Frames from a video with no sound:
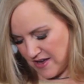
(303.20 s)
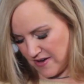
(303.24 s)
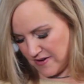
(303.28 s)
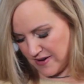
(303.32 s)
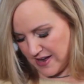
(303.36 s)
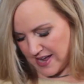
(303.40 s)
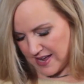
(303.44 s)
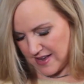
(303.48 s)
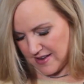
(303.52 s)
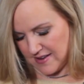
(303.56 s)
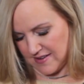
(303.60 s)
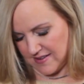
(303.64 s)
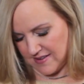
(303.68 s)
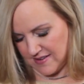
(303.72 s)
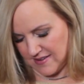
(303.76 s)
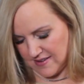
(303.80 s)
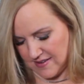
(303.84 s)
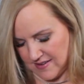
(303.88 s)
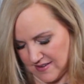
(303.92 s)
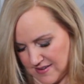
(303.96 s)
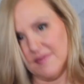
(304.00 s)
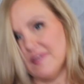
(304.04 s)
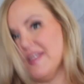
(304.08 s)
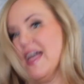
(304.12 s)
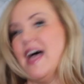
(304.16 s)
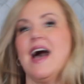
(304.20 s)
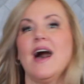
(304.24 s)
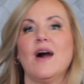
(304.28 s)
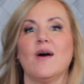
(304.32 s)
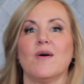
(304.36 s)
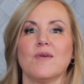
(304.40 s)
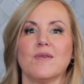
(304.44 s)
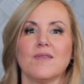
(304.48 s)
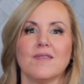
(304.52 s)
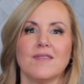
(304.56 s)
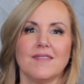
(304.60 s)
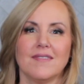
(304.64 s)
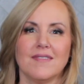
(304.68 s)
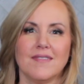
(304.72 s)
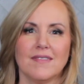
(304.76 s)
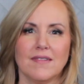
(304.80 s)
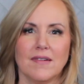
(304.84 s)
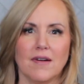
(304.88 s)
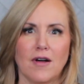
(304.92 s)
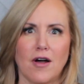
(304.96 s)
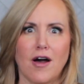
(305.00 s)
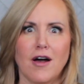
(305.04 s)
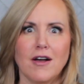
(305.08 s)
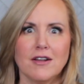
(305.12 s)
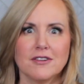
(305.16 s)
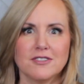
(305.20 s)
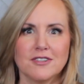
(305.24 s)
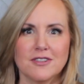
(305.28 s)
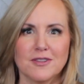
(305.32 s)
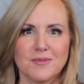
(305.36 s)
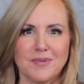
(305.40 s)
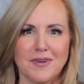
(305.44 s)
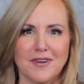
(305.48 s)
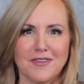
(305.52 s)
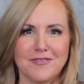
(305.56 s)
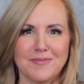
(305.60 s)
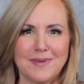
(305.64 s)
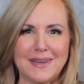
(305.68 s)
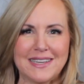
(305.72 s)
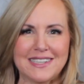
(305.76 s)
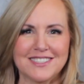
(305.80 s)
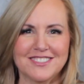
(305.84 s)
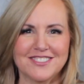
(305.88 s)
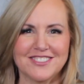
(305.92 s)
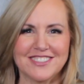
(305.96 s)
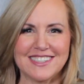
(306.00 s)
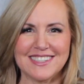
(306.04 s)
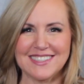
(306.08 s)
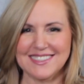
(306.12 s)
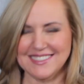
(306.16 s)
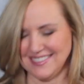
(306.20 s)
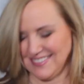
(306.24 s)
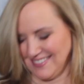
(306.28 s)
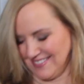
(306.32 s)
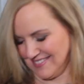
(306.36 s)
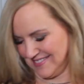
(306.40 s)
Okay, now onto the puff pastry.